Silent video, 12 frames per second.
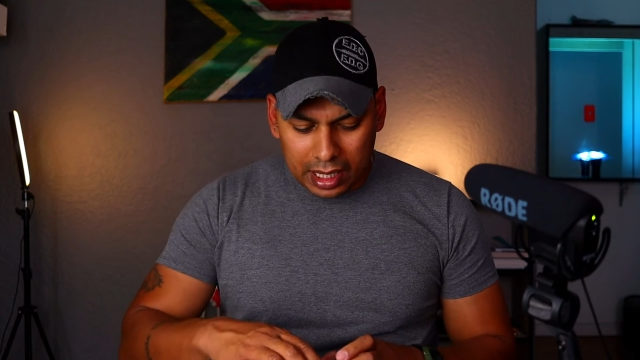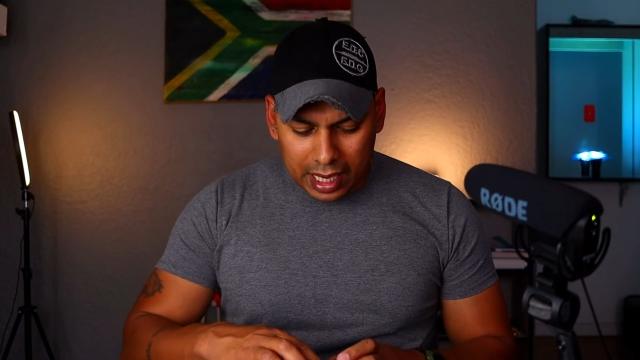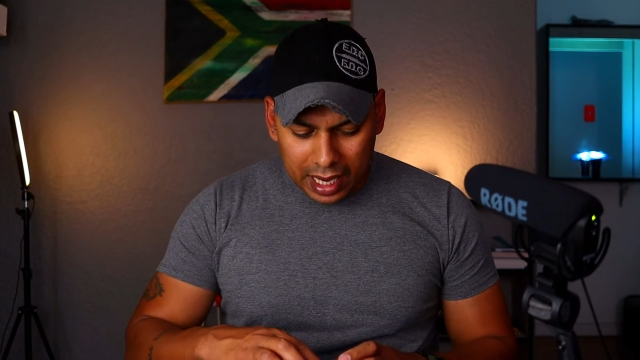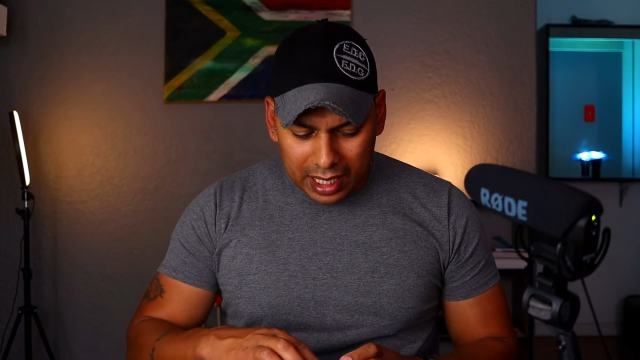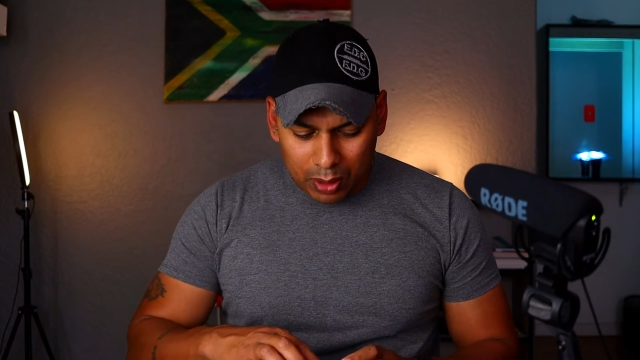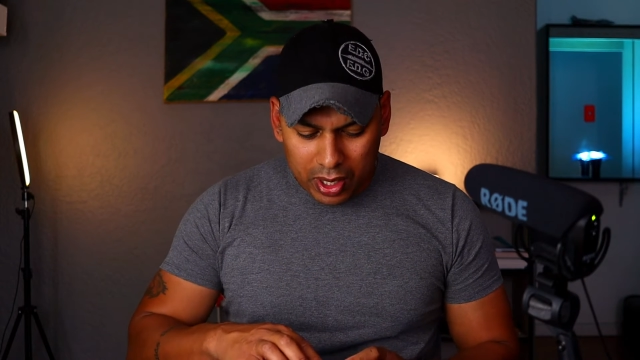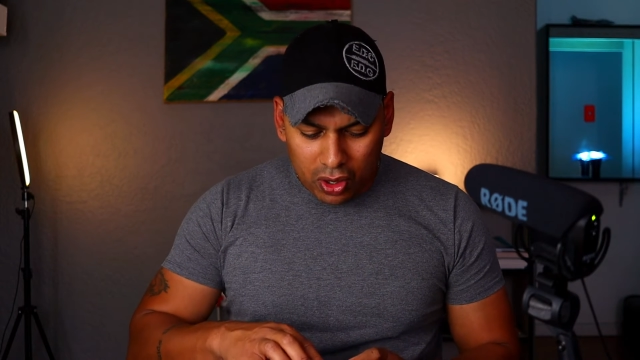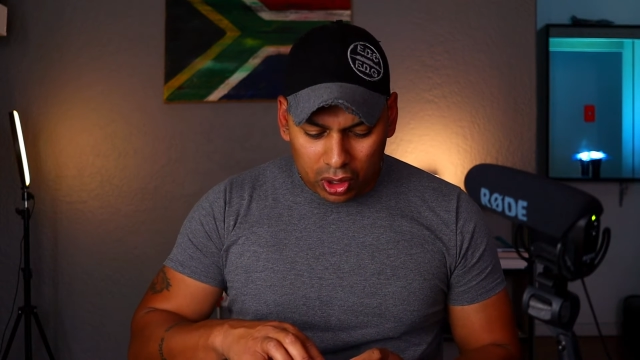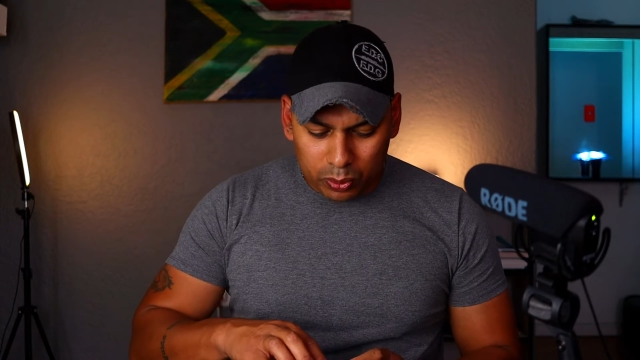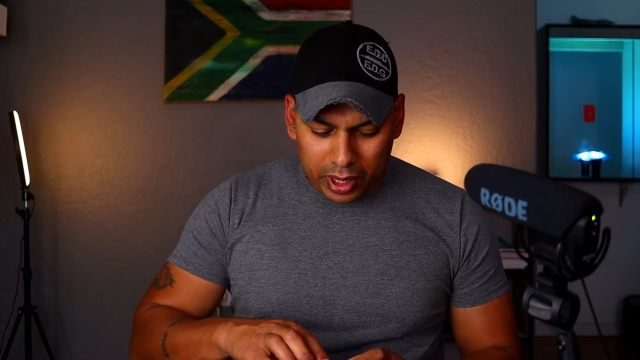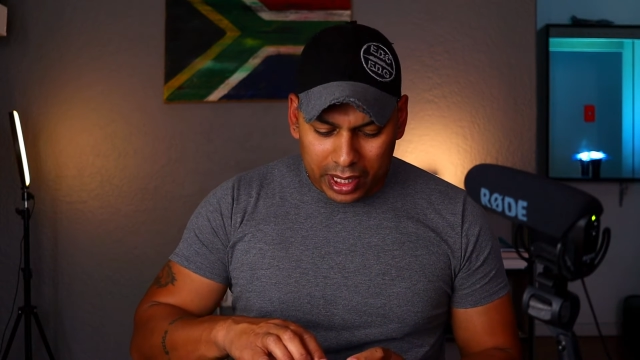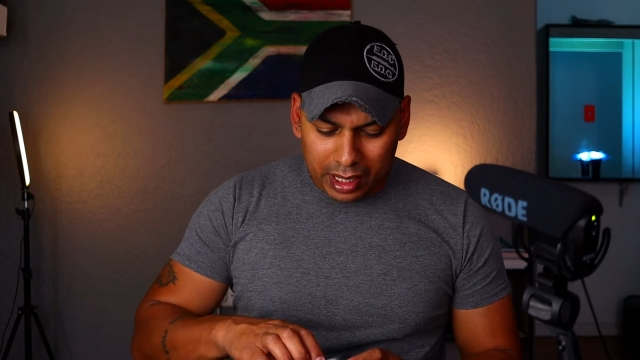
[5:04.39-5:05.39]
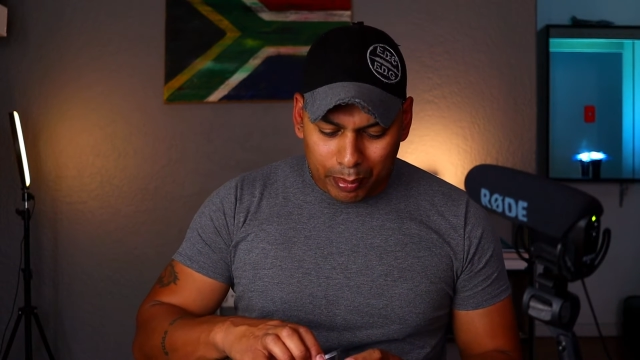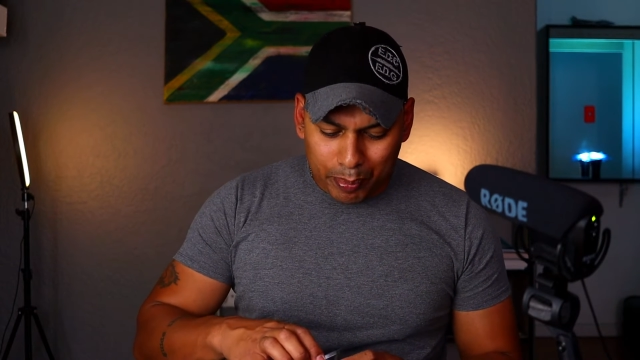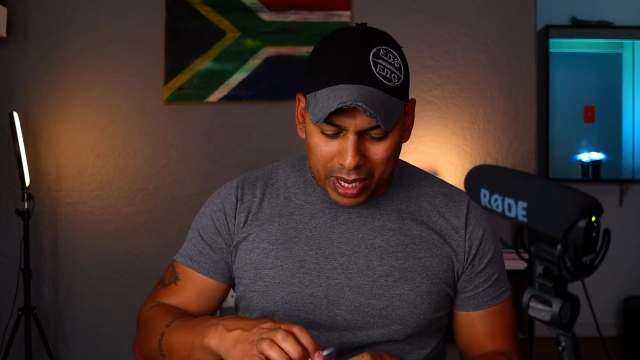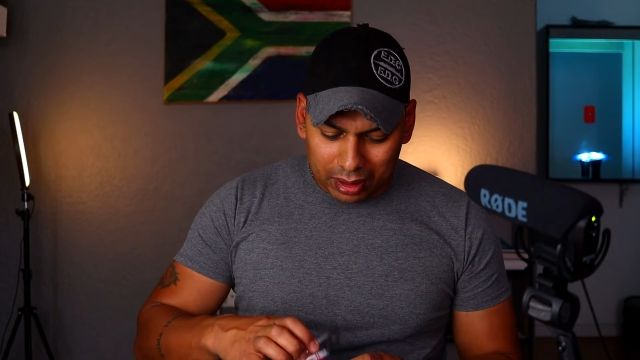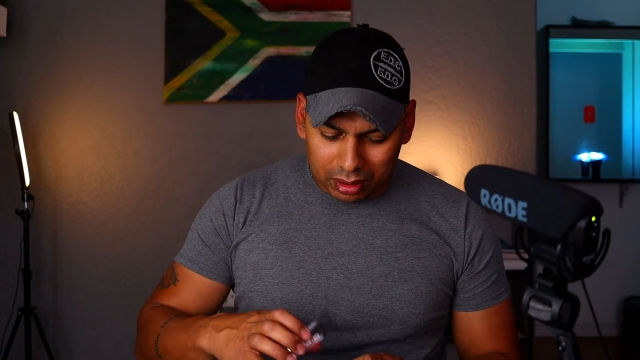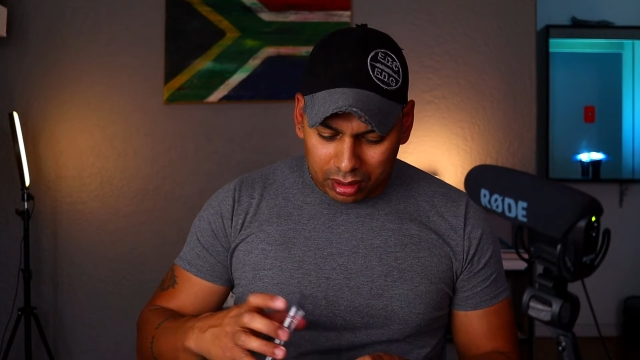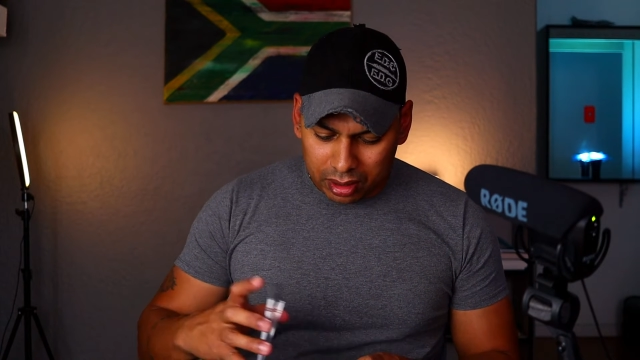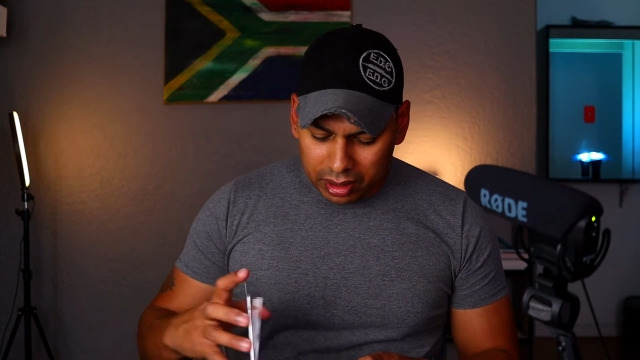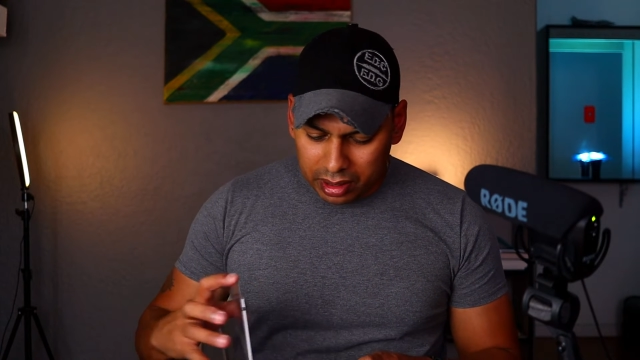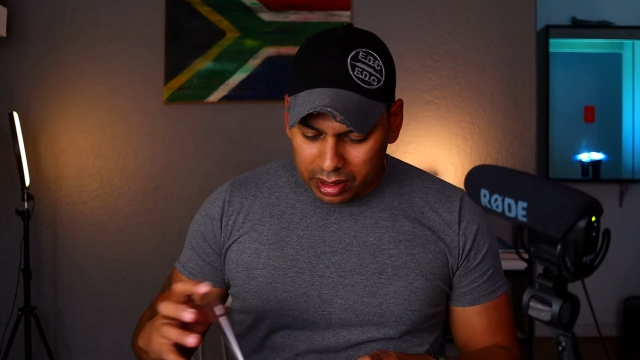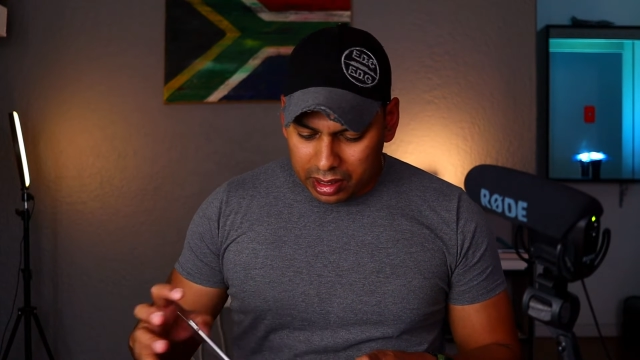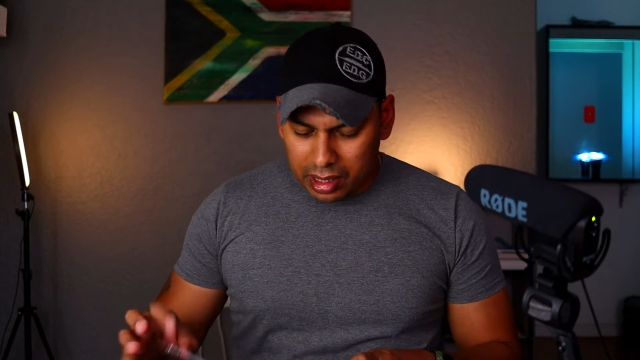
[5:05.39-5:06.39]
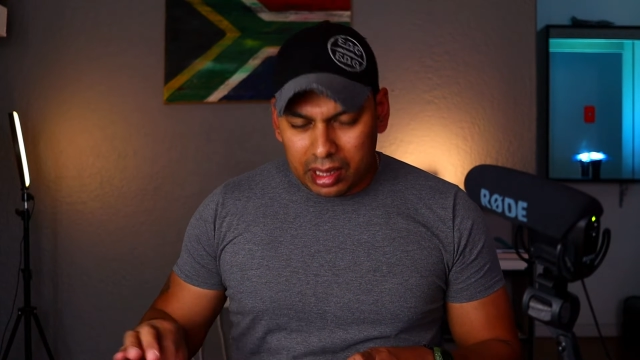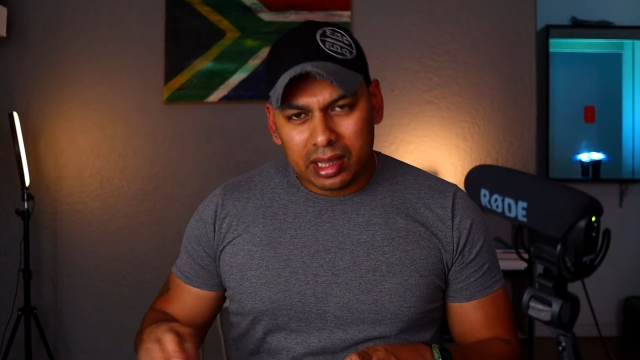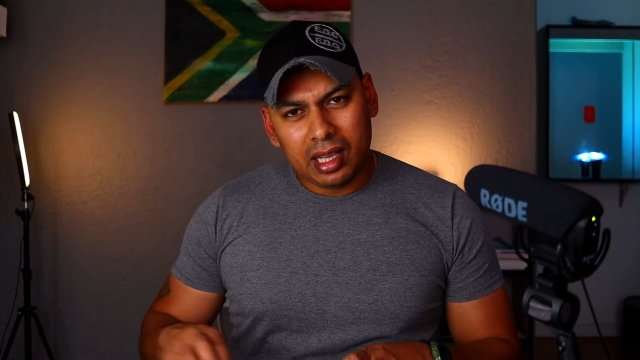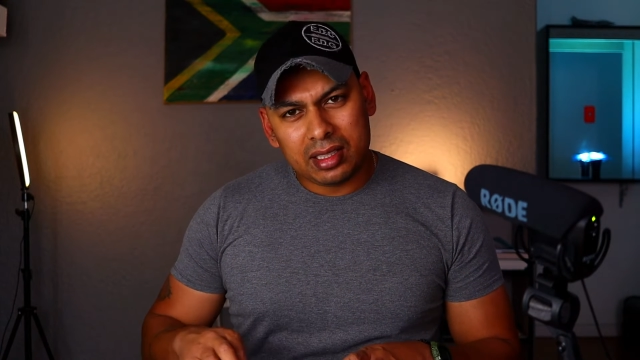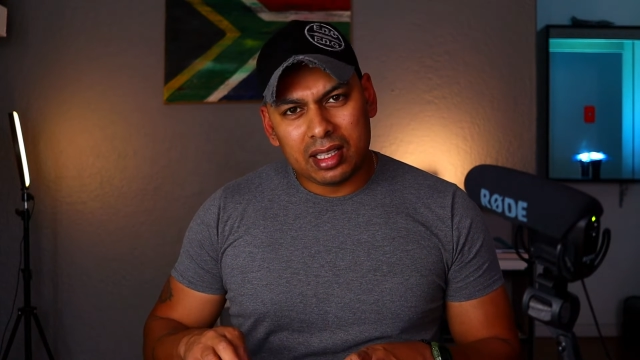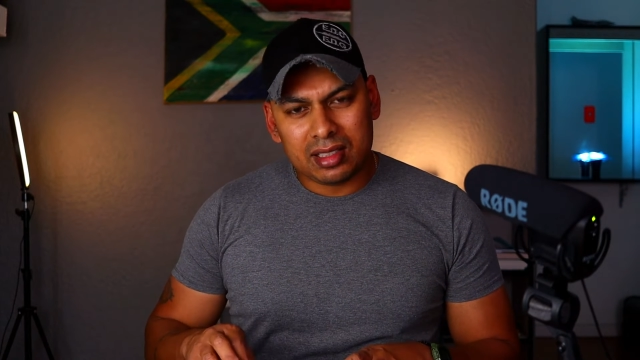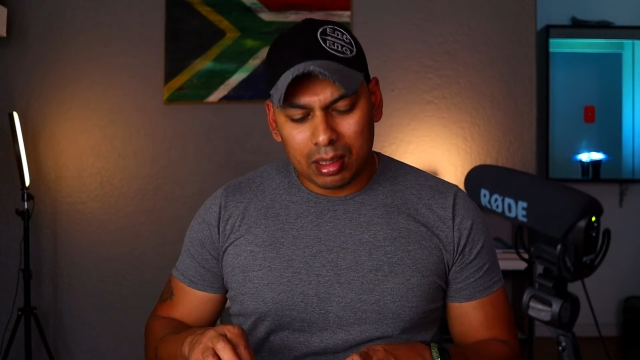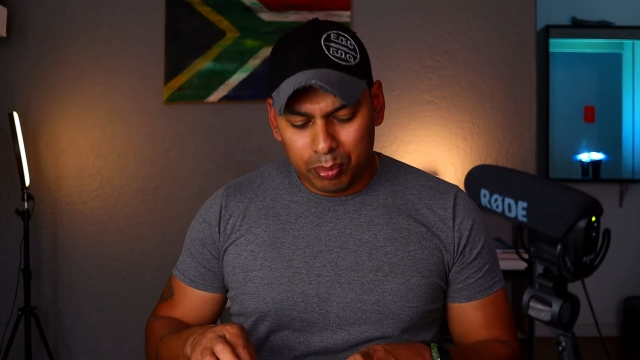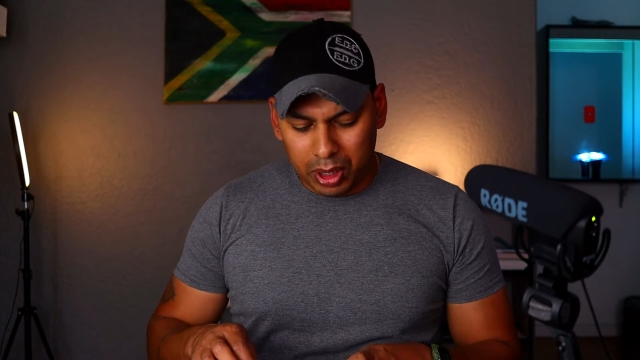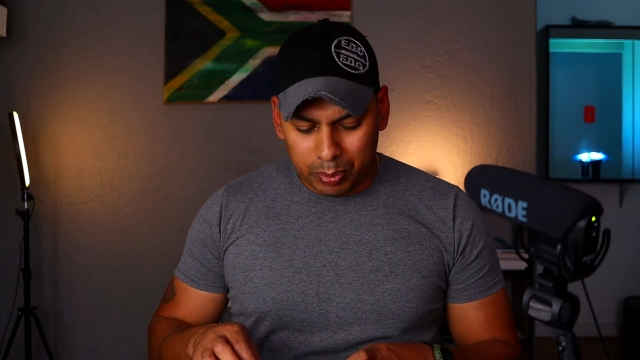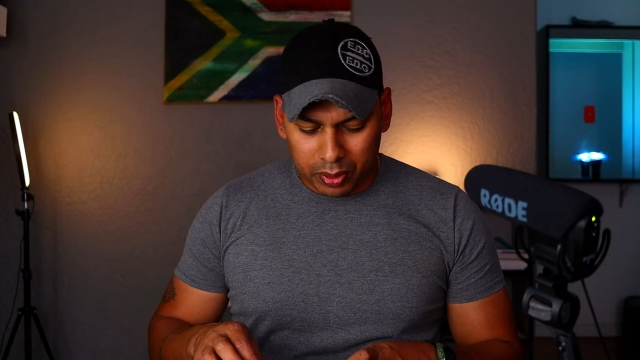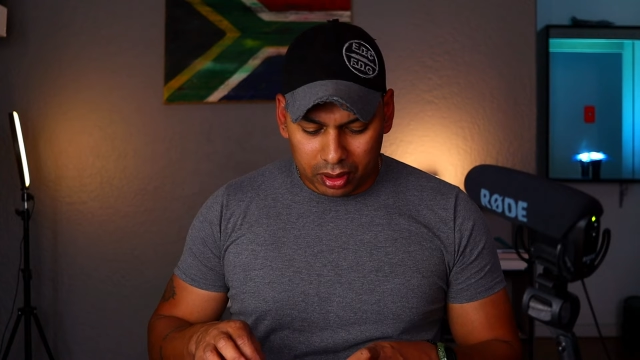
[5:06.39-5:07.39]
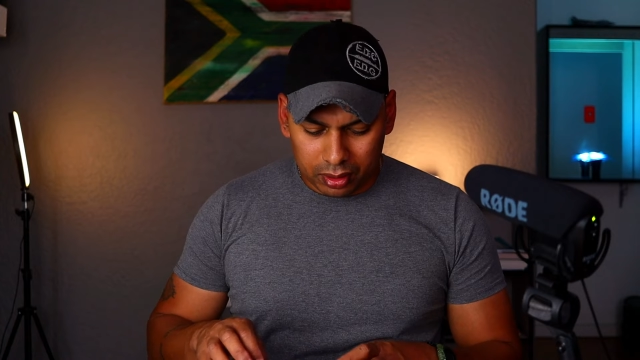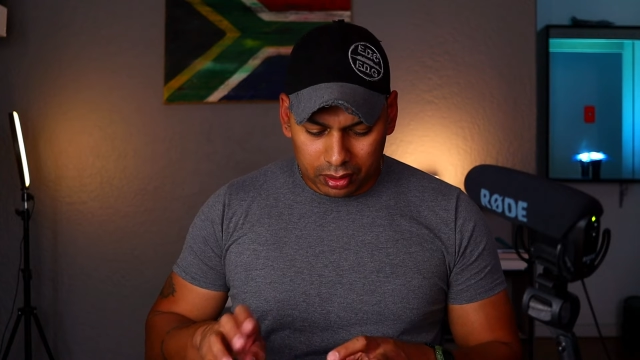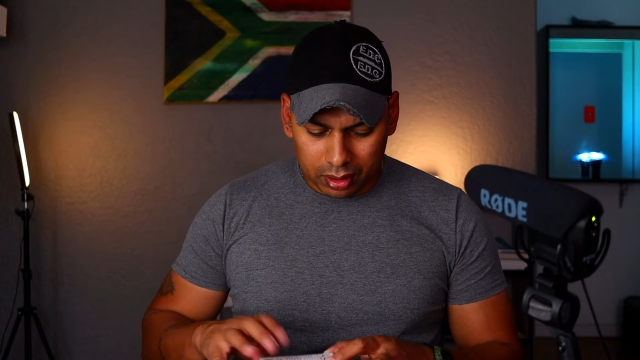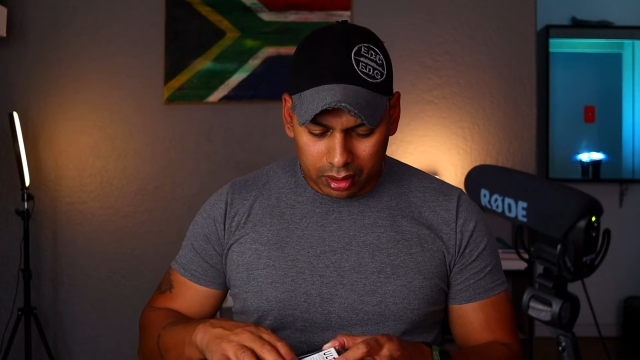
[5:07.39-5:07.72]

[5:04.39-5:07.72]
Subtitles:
carry when you're not wearing a belt. These are the same people.